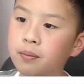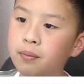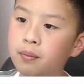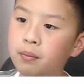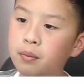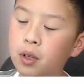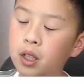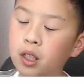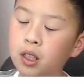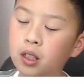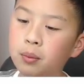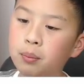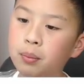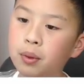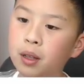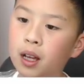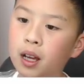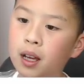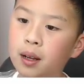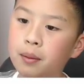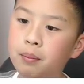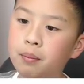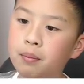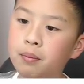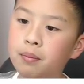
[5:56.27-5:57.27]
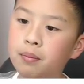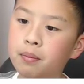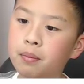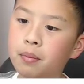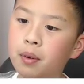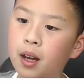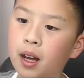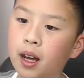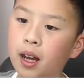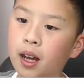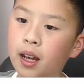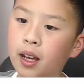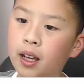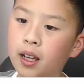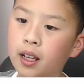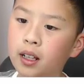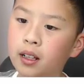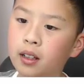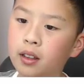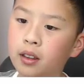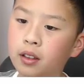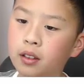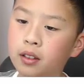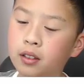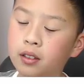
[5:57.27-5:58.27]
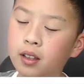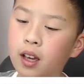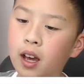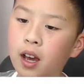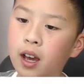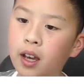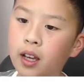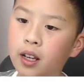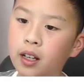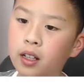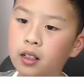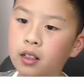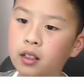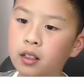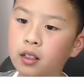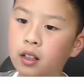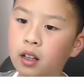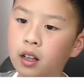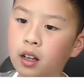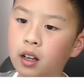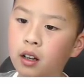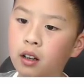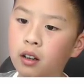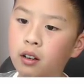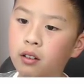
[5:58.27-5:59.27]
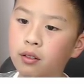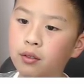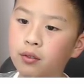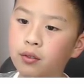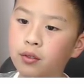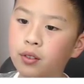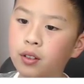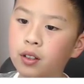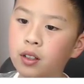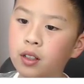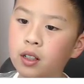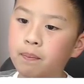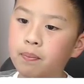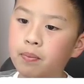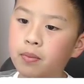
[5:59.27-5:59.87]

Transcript: multiplied by the sine of